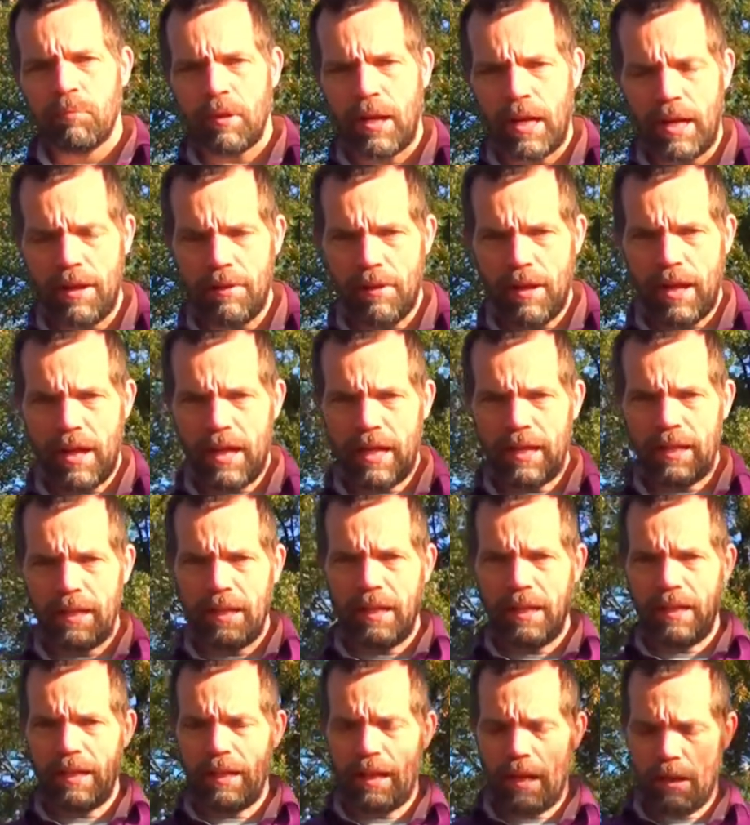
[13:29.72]
we
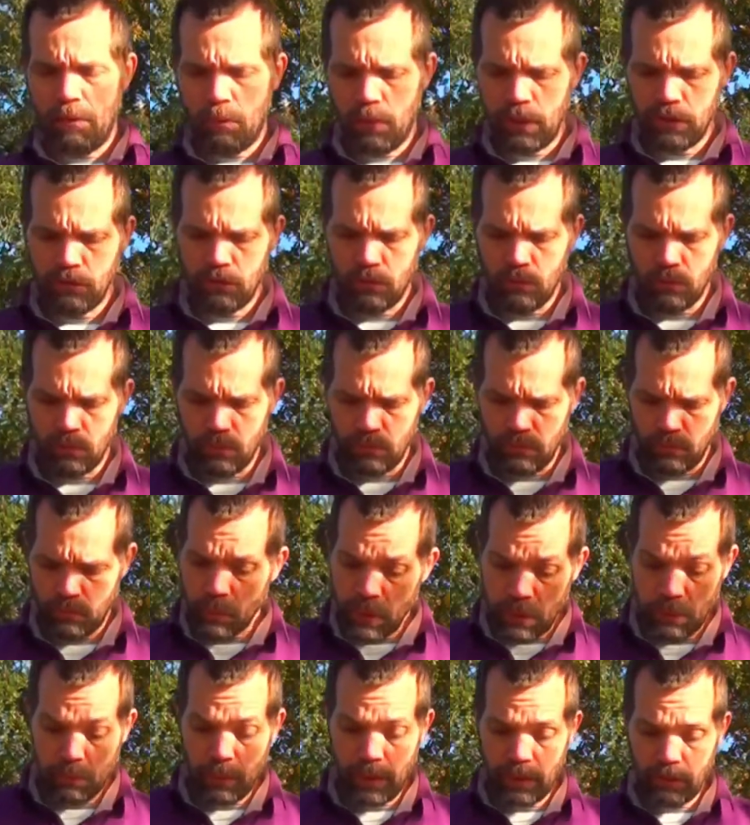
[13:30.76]
went
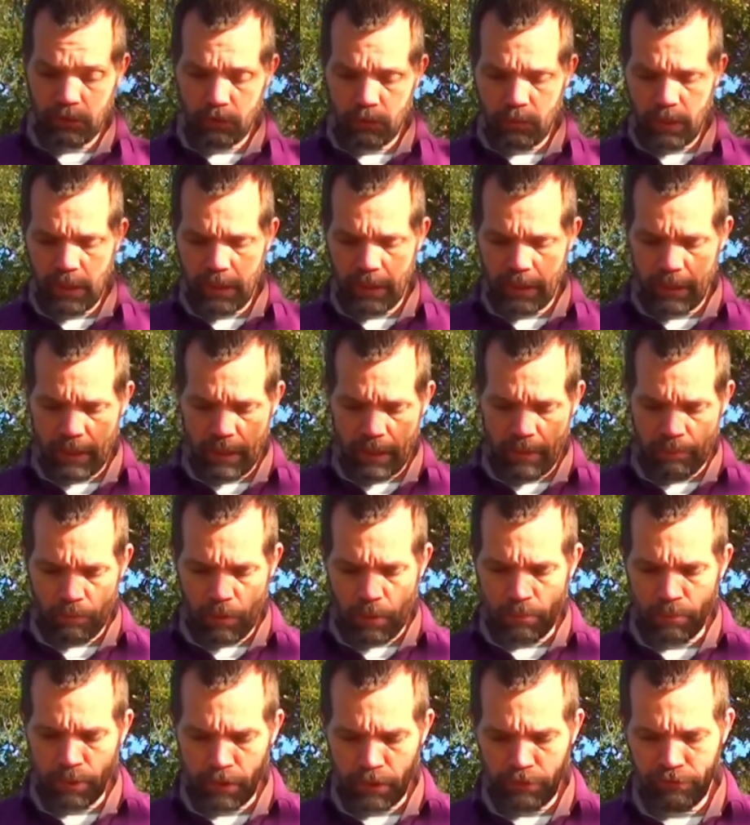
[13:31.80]
to a
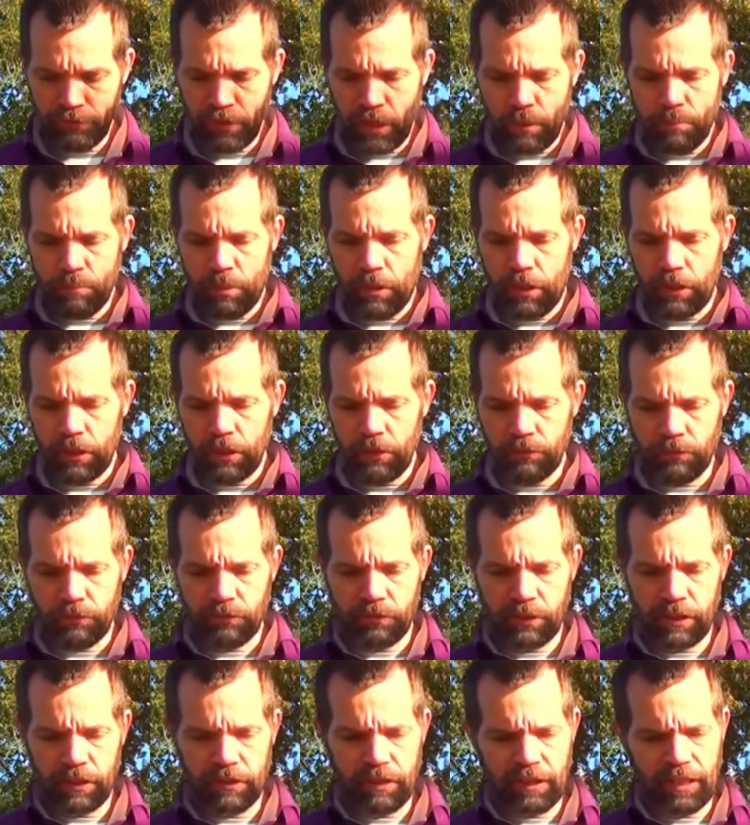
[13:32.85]
birthday party of a
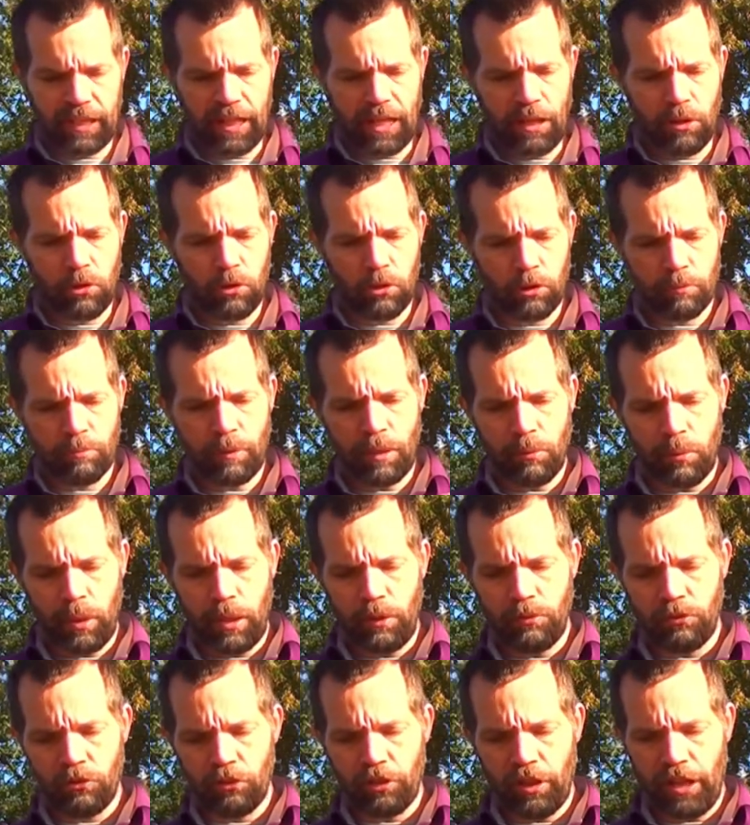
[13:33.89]
friend, and I heard my
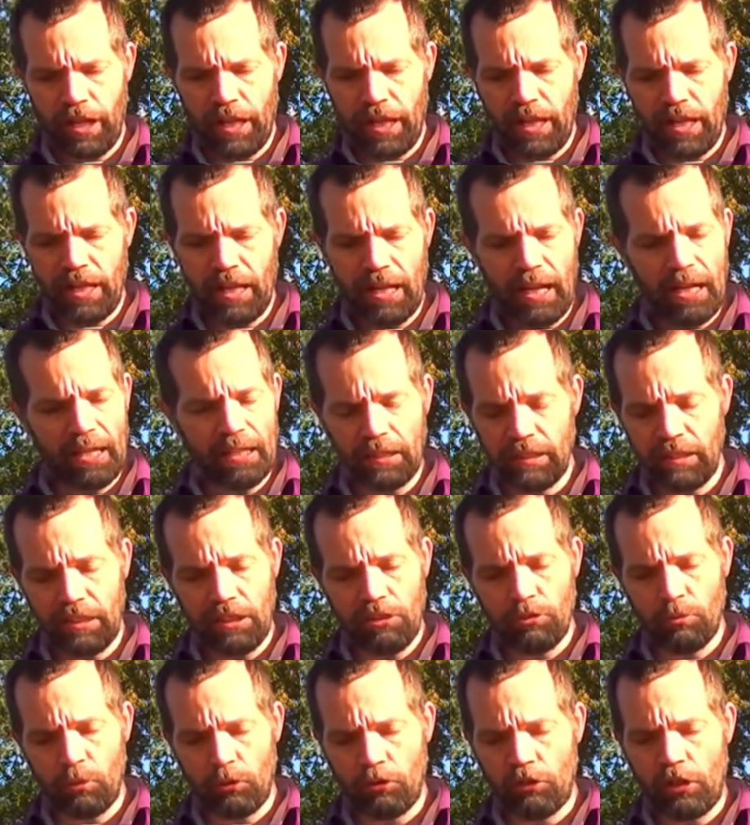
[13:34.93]
wife say,
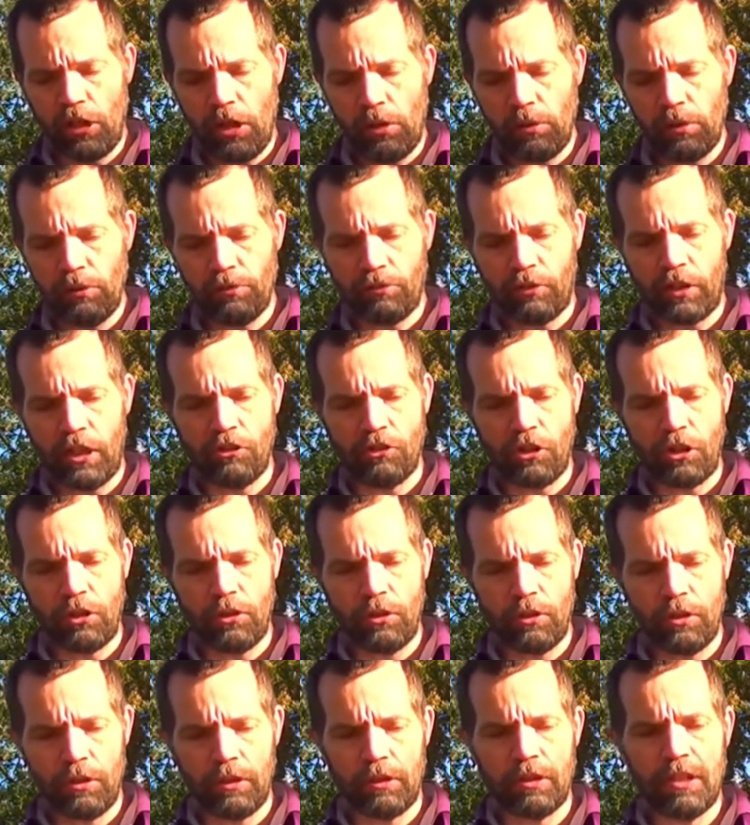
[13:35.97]
this was the only phrase I
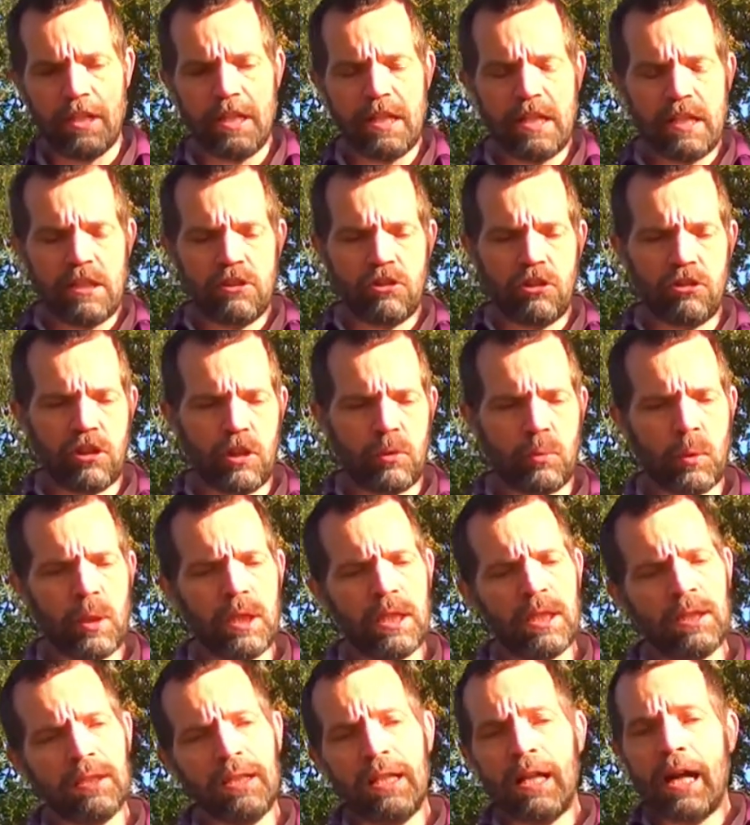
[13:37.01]
heard. She said,
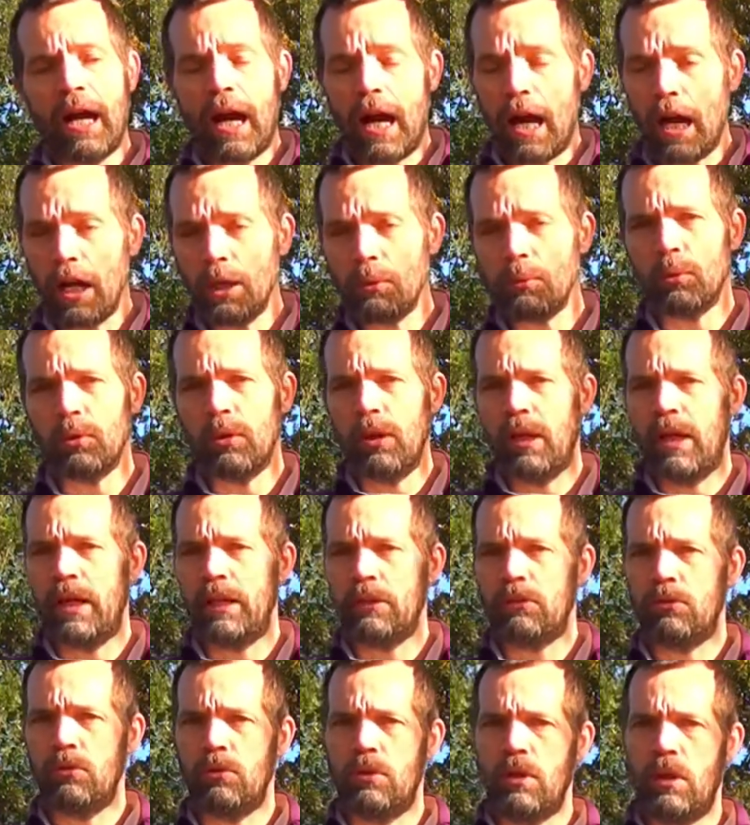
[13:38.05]
well, I would
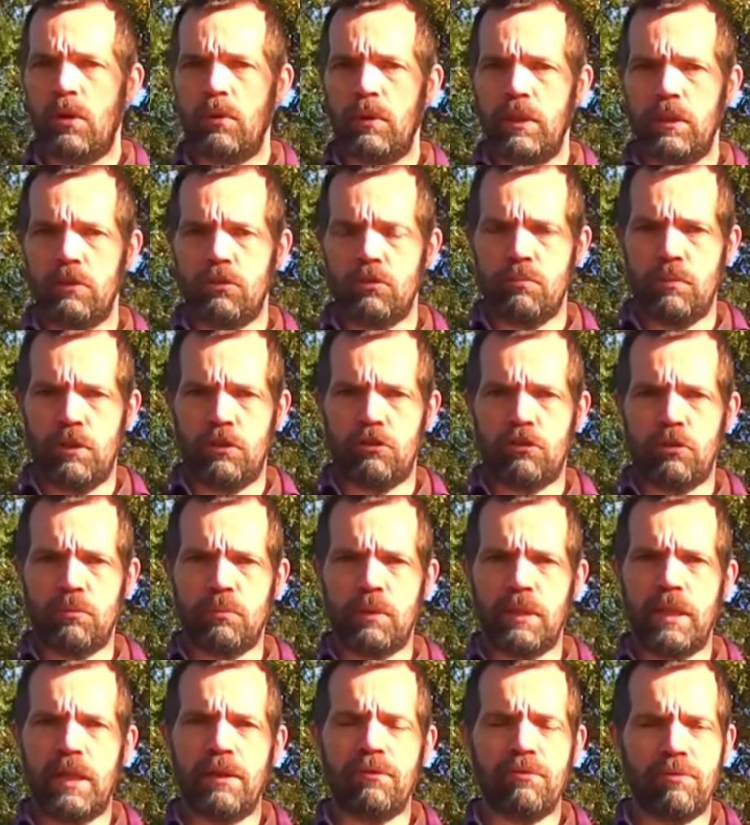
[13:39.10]
like to go into mission,
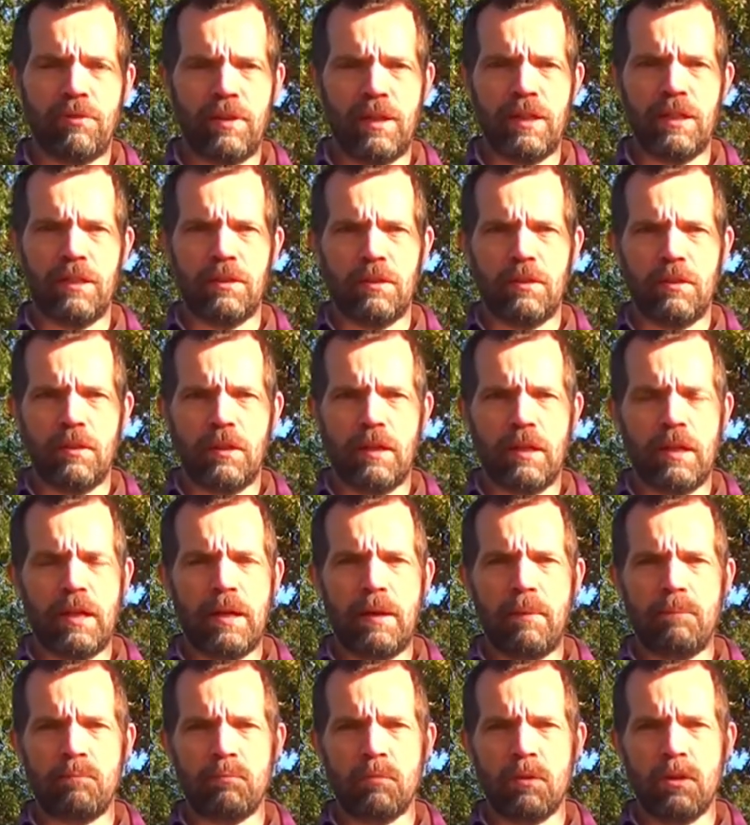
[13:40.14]
but I think
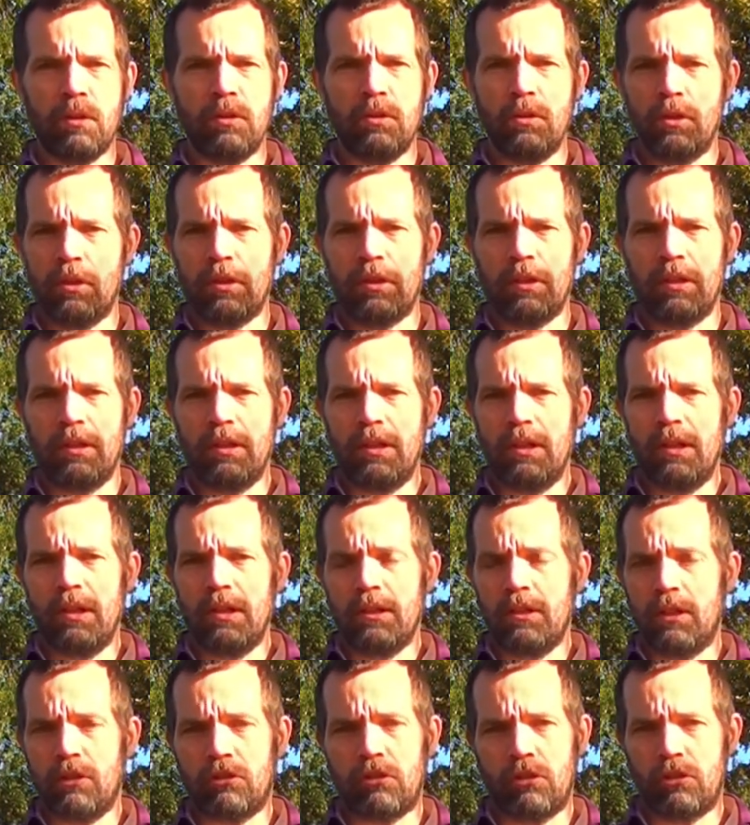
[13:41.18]
Jurgen
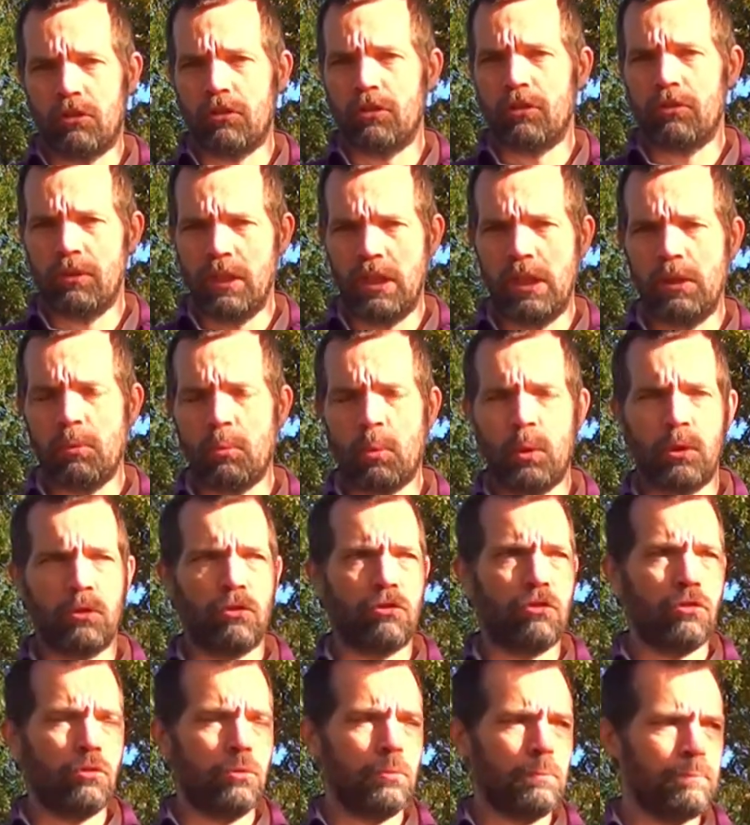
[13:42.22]
doesn't really want
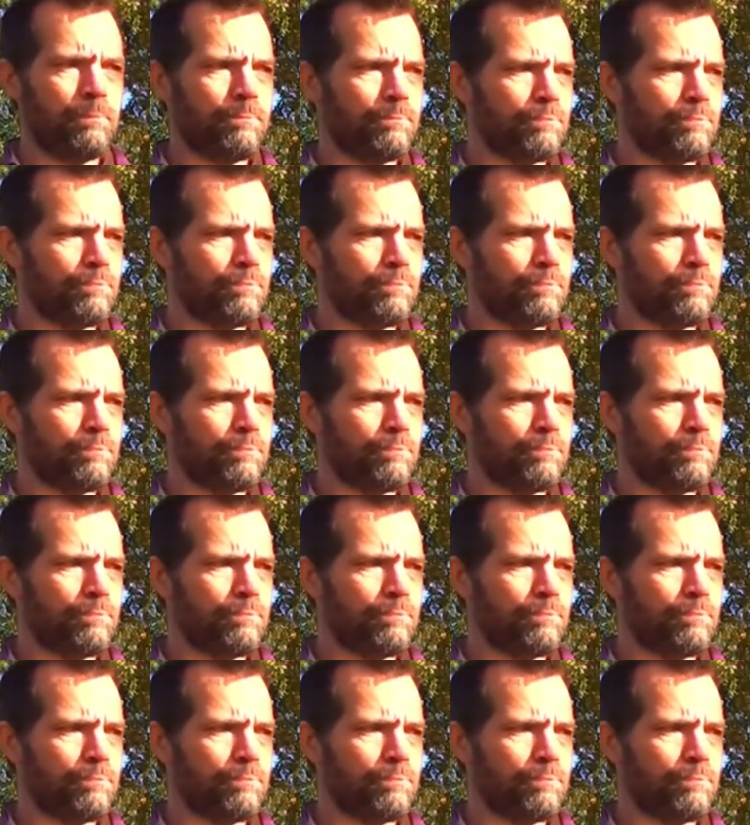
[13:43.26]
to.